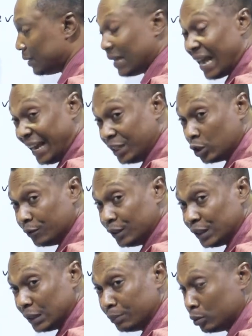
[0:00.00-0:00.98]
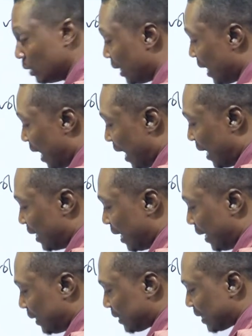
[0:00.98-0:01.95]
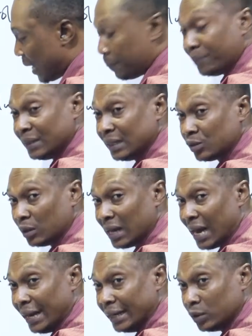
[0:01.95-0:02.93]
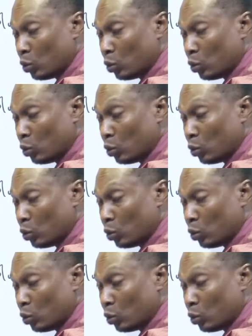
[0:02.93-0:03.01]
the edge of the table and I tap this other end.